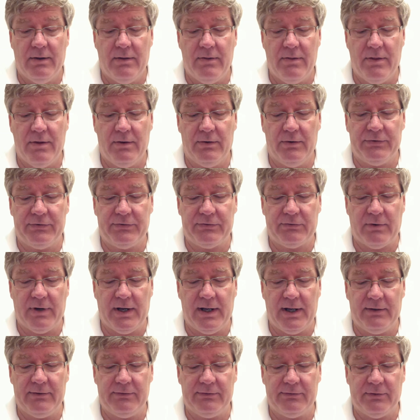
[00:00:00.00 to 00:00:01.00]
those
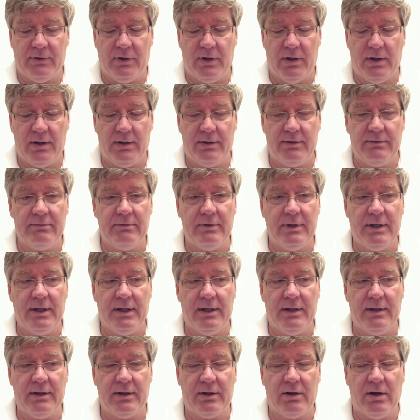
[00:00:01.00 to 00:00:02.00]
strengths on
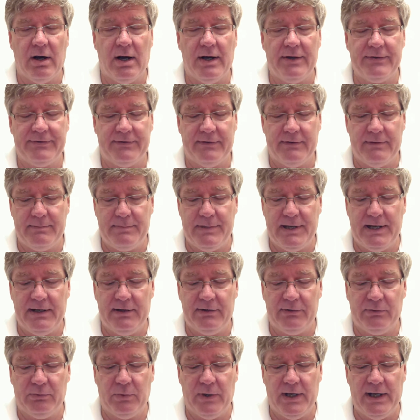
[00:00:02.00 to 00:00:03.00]
the cost of the pen
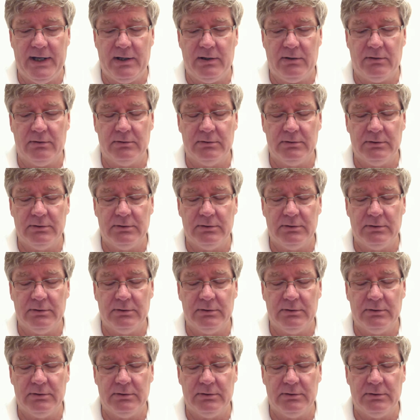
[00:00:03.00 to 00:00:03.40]
as well.